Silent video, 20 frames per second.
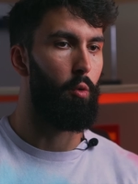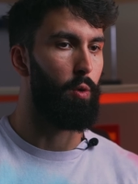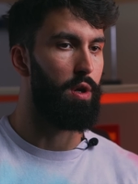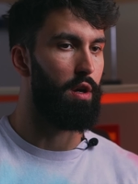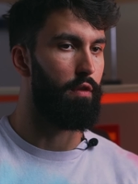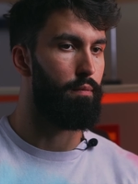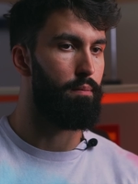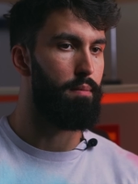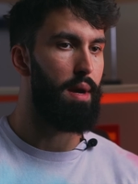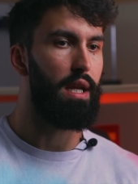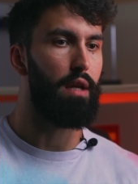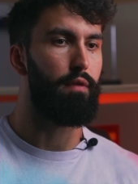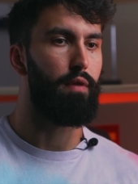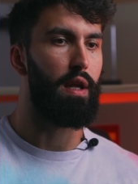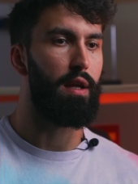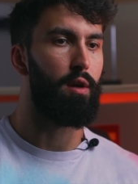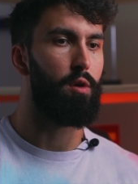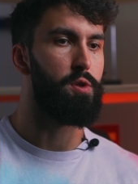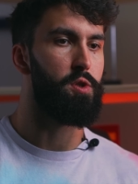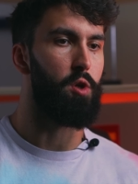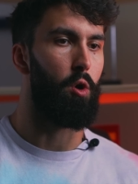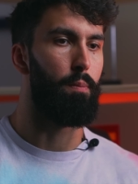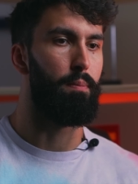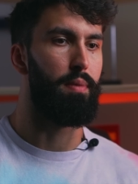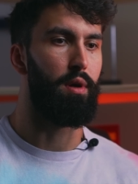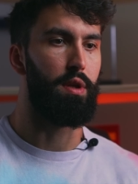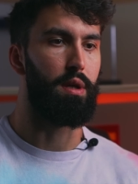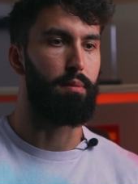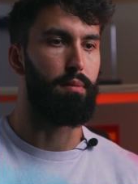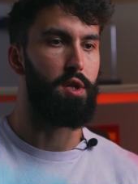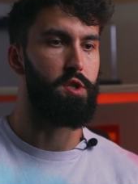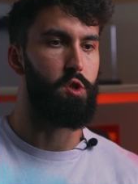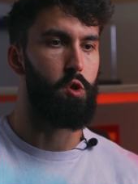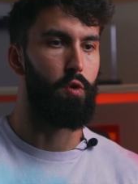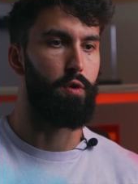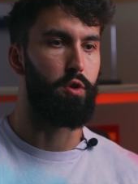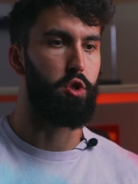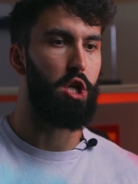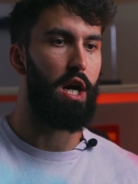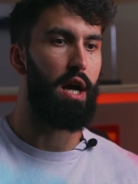We have many videos on building muscle
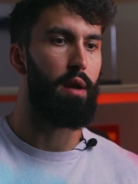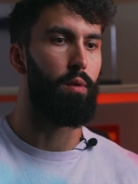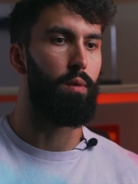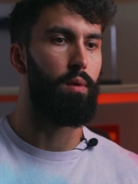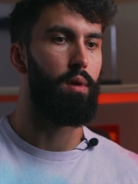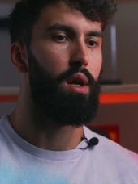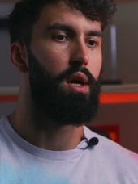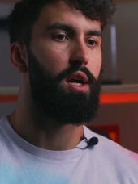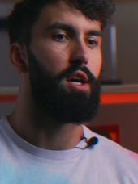on the channel,